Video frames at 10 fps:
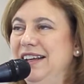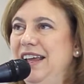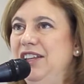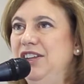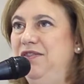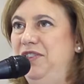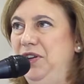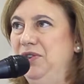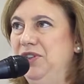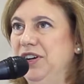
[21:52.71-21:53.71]
in the
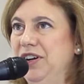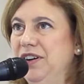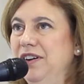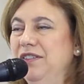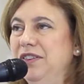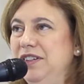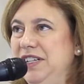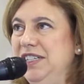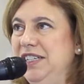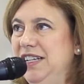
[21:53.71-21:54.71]
future for
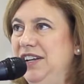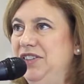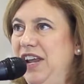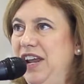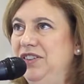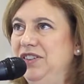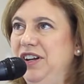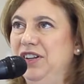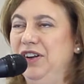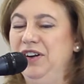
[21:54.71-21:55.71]
distance education and
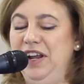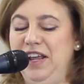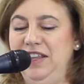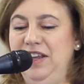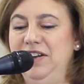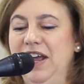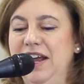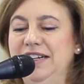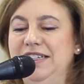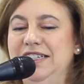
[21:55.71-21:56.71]
learning in the
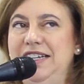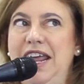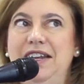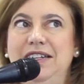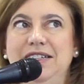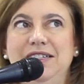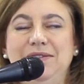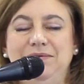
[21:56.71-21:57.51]
United States.